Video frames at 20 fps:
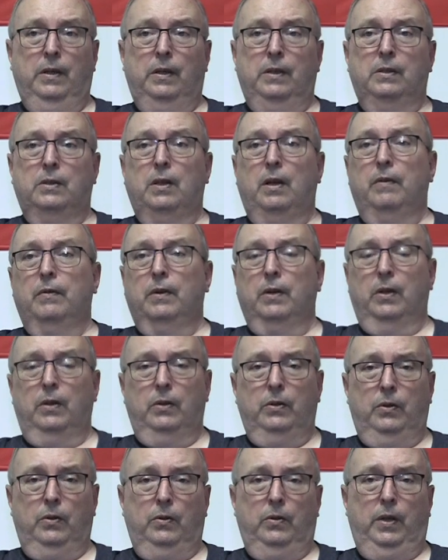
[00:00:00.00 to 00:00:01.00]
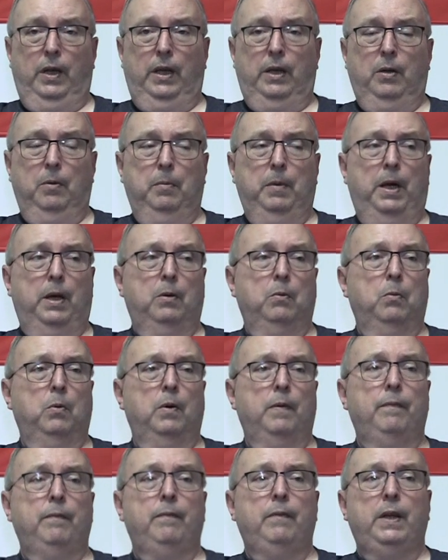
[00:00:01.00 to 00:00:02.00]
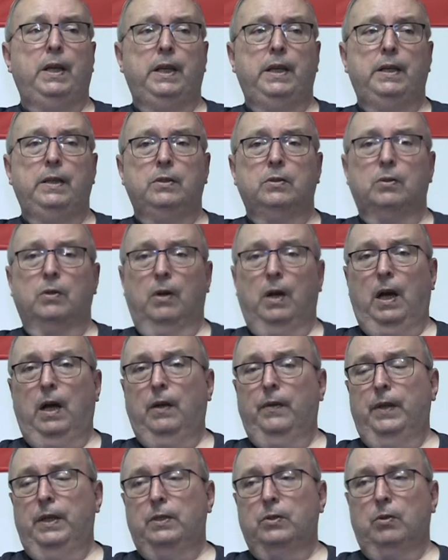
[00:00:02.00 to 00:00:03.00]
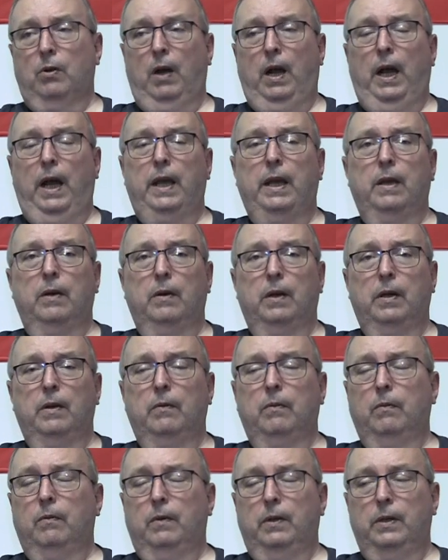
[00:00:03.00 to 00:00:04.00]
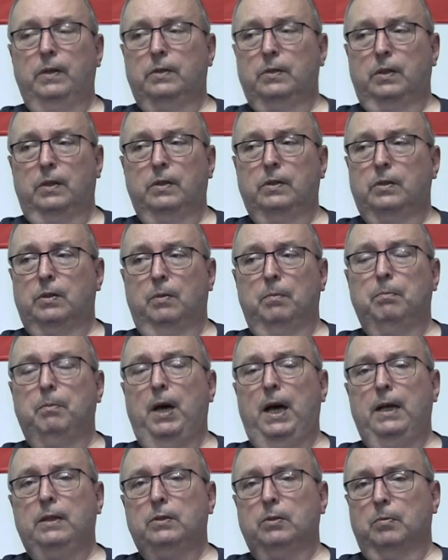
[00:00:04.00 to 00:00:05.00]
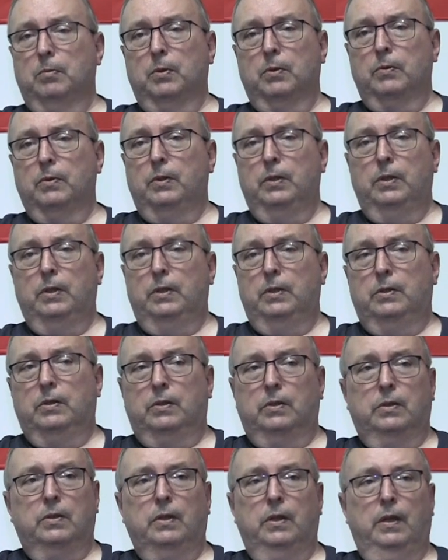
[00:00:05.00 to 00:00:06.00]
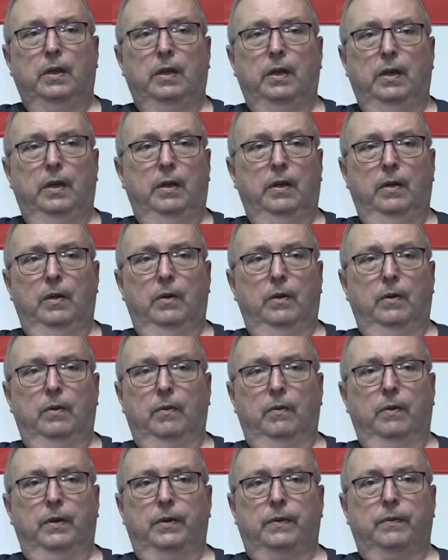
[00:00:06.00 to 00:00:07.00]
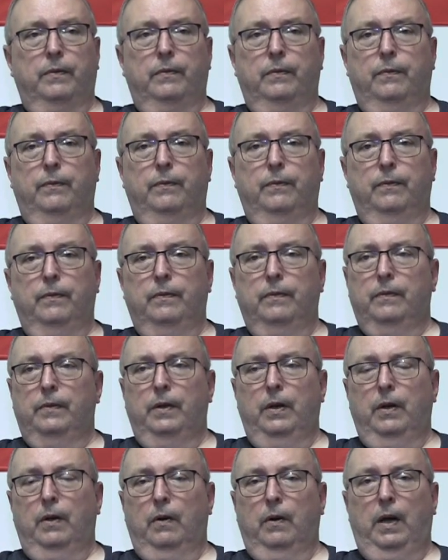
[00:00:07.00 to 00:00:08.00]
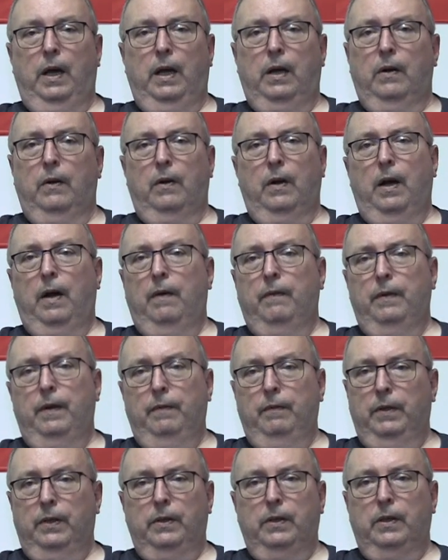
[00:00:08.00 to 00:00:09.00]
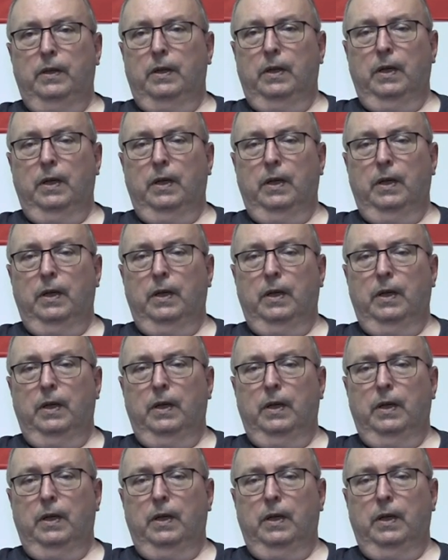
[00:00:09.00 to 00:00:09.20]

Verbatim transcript: is ever going to do that, no matter what means or how they try. It, it, it's it's impossible. It, it's with you know, I don't know how many million